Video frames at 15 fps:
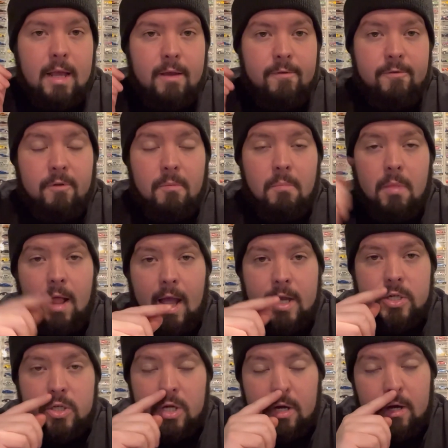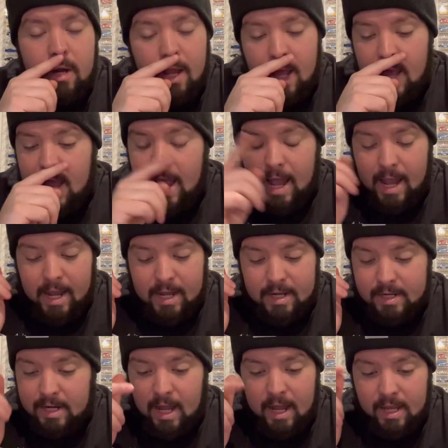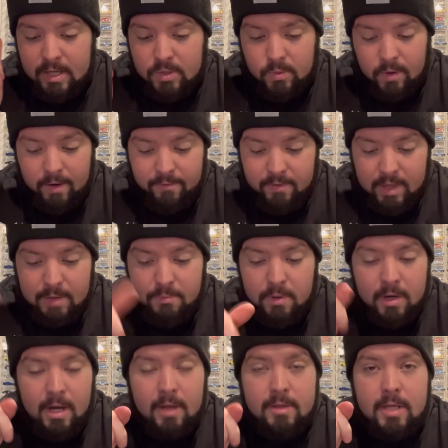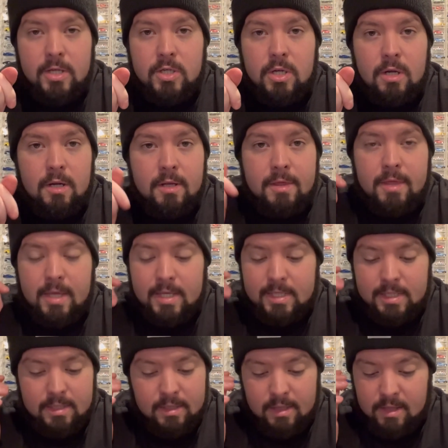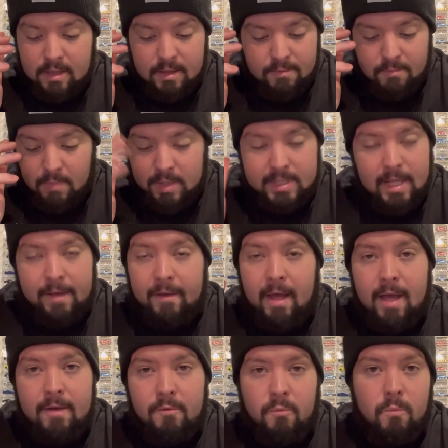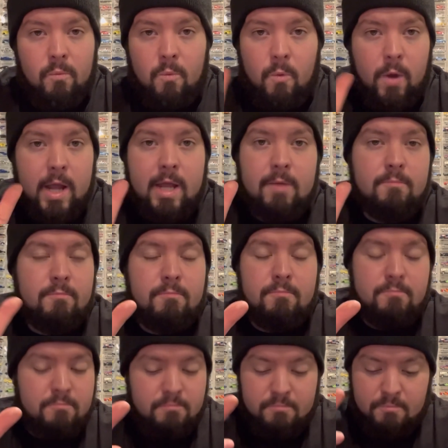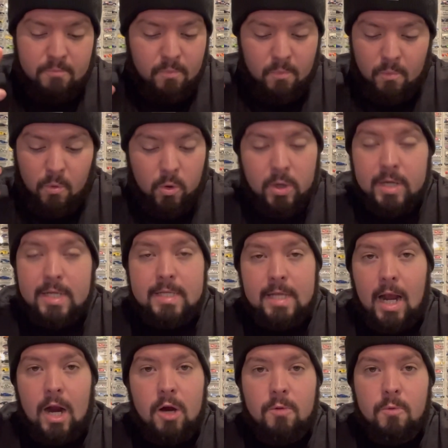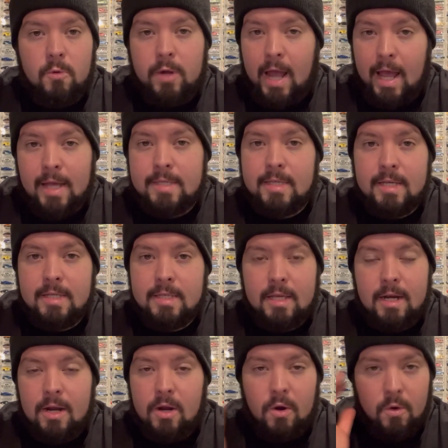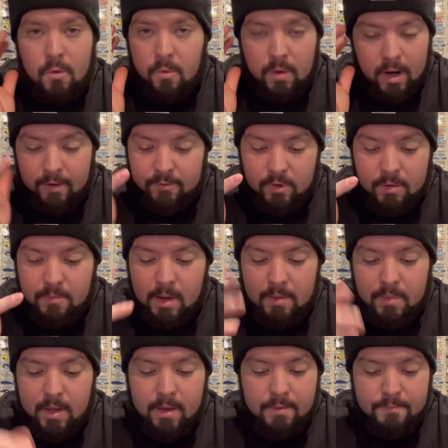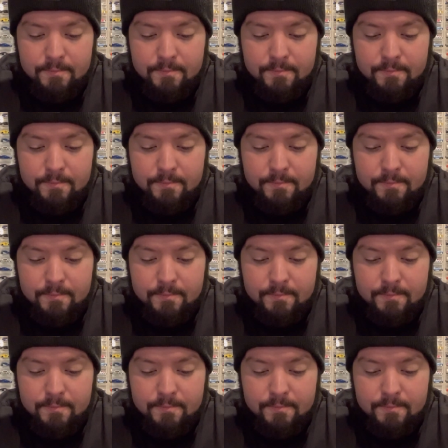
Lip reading: from last year, and guys, whenever they put it out this year, this must have had way more desirable castings in it or whatever it may be,